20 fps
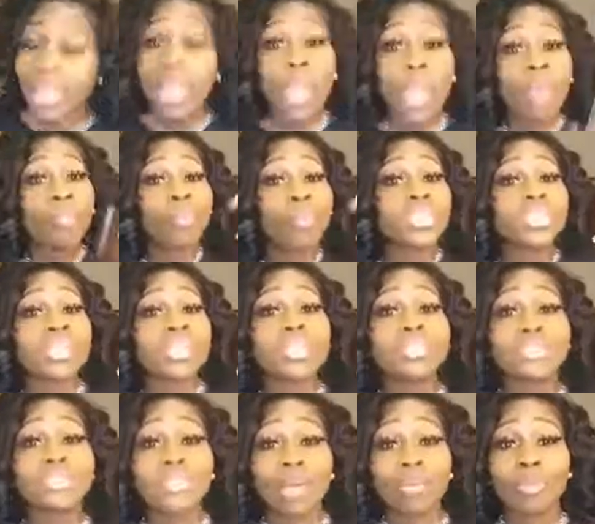We're just,
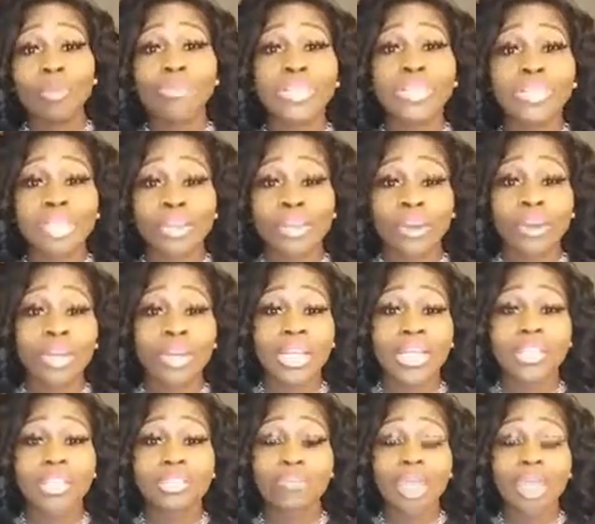some of us get our needs
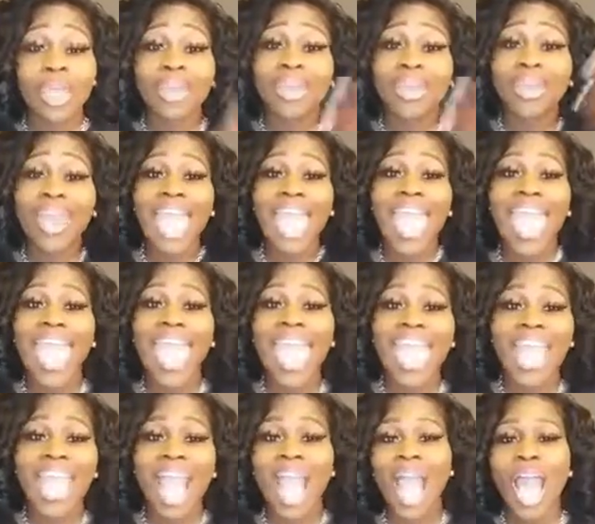met and, hey,
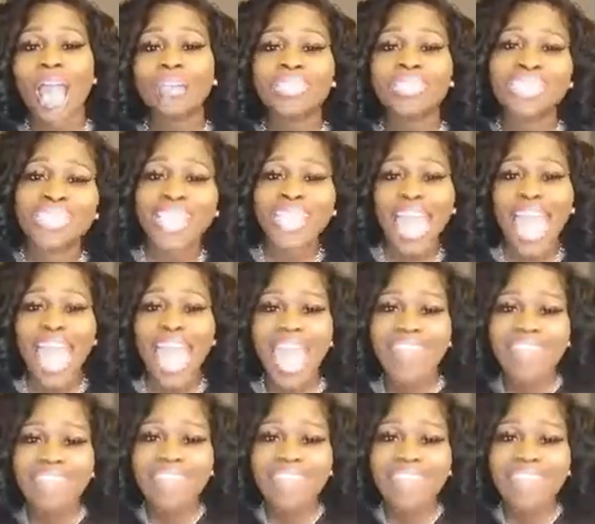Osiris!